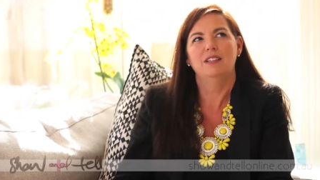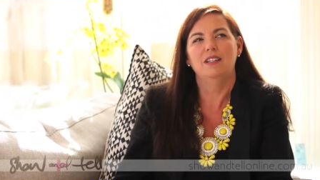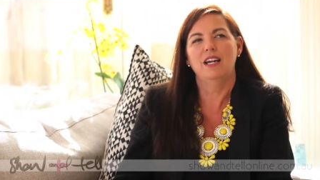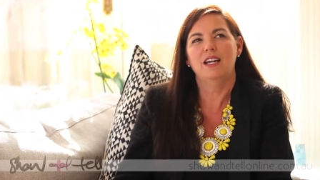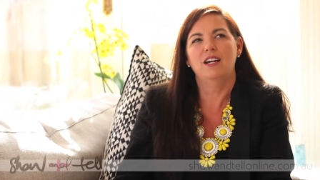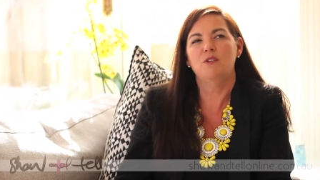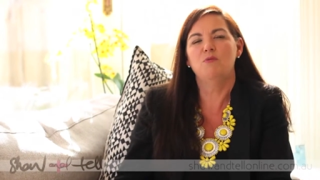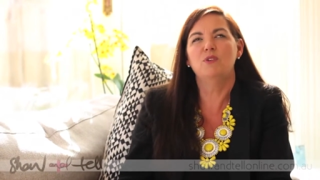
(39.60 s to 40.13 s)

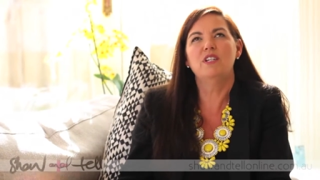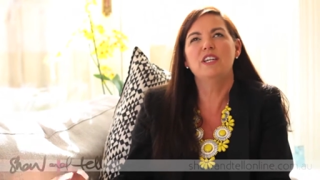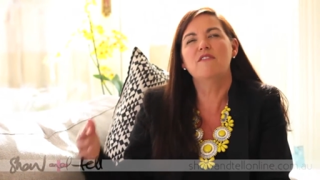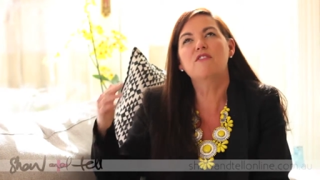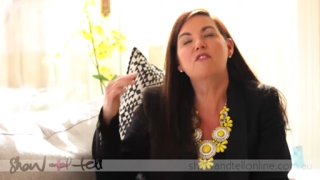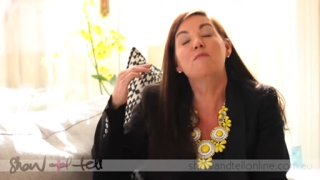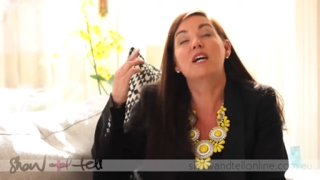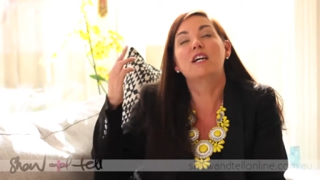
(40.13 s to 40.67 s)
and I would
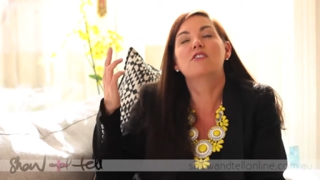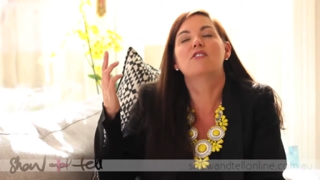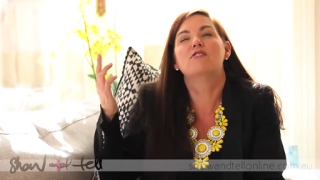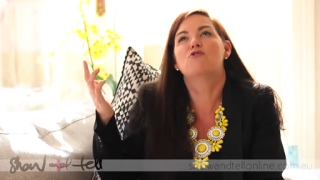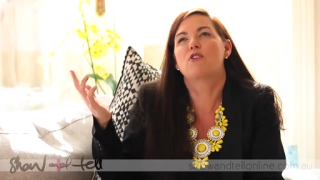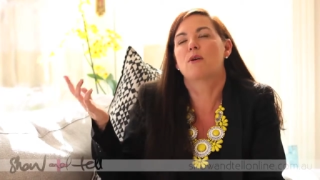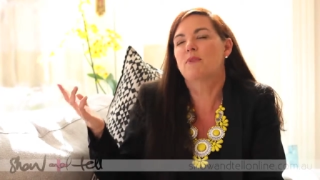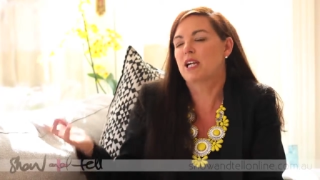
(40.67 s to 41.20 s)
never imagine
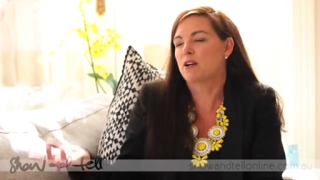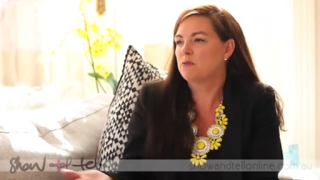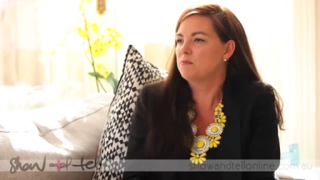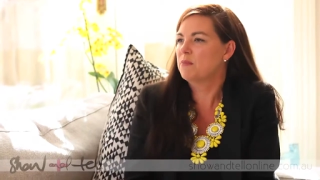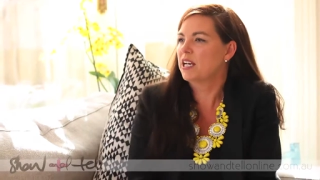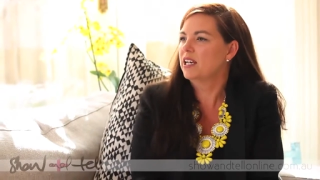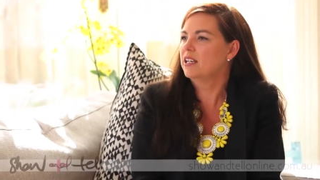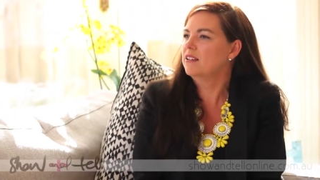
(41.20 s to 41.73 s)
drumming up in
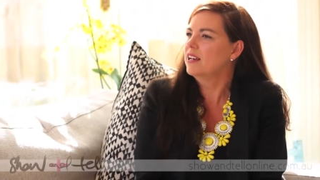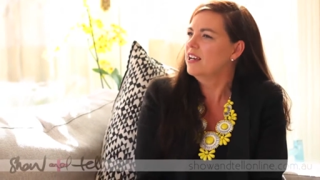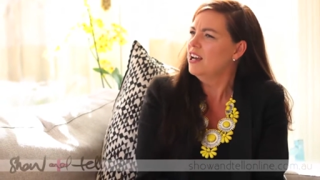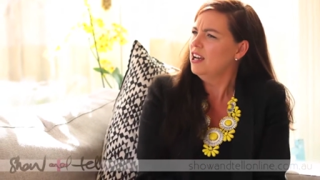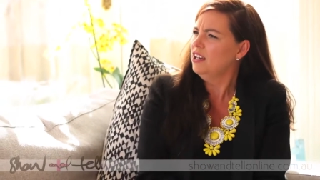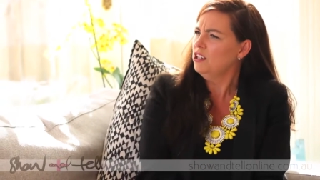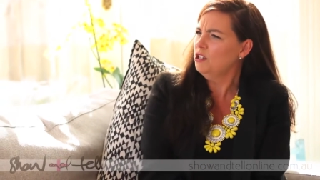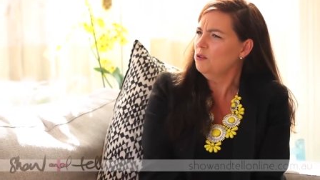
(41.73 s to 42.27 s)
my head,
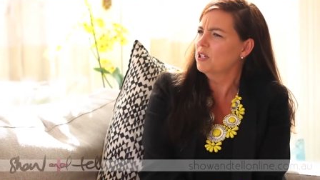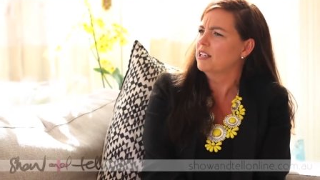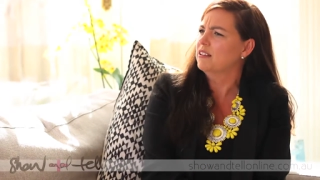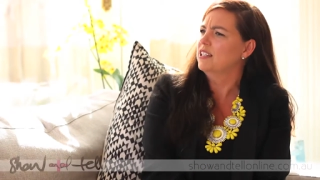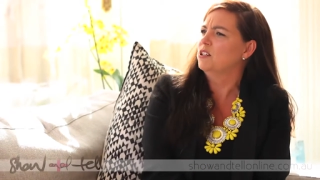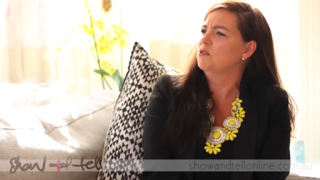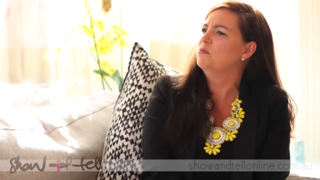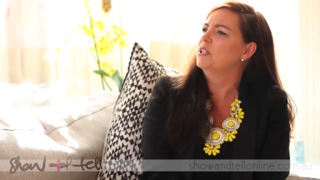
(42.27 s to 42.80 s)
you know what I
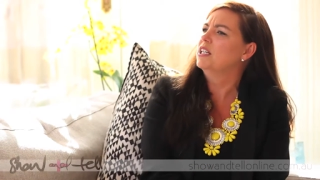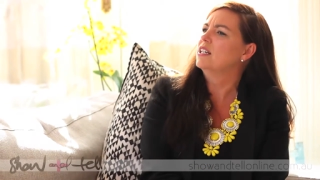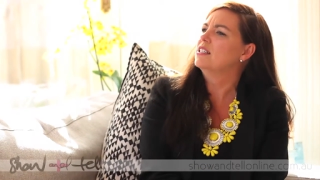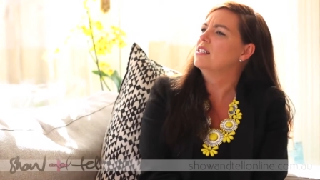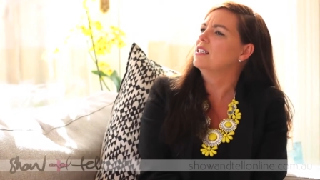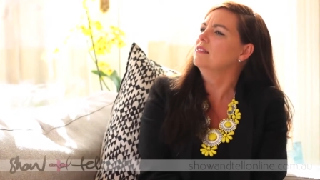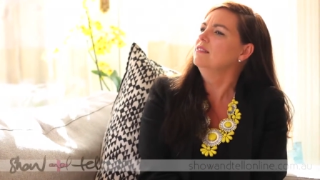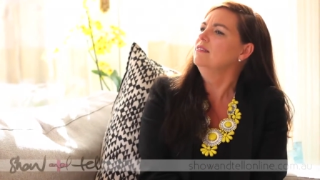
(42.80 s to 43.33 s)
think would be
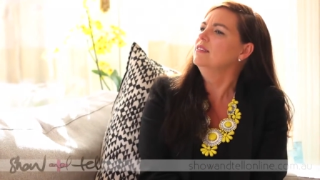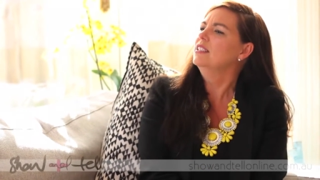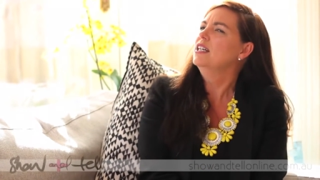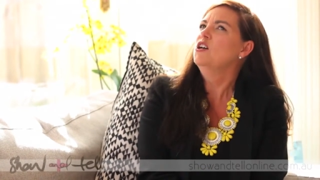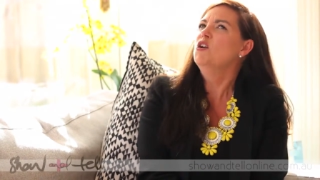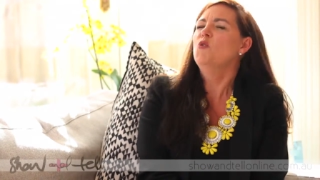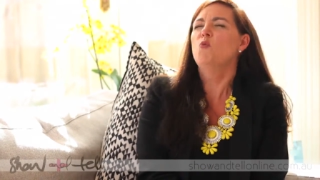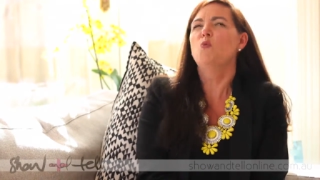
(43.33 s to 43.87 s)
ideal?
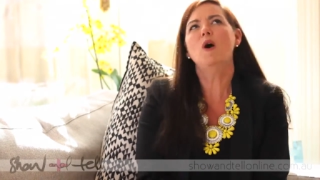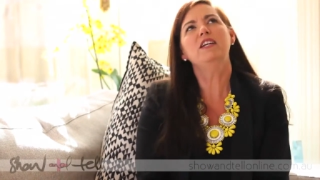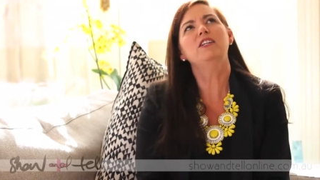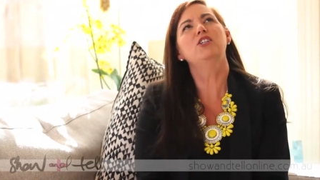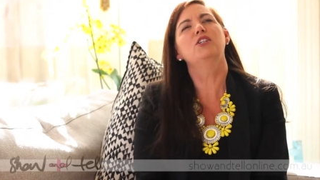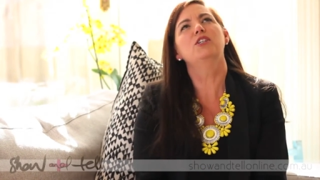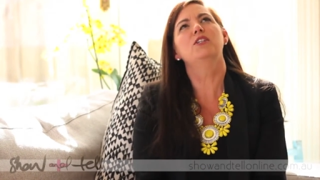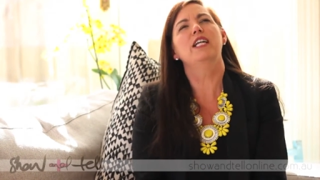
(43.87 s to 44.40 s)

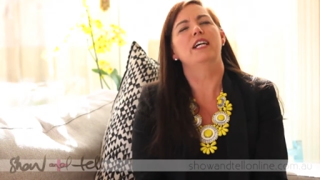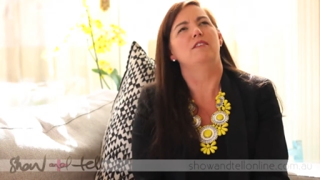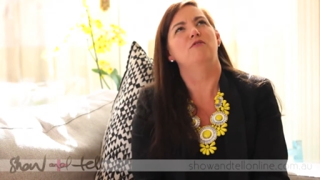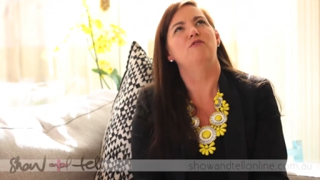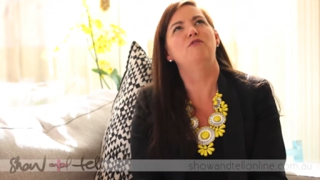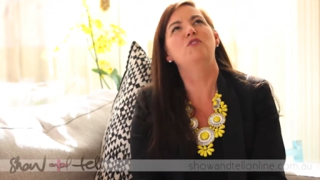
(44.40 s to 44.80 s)
one girl and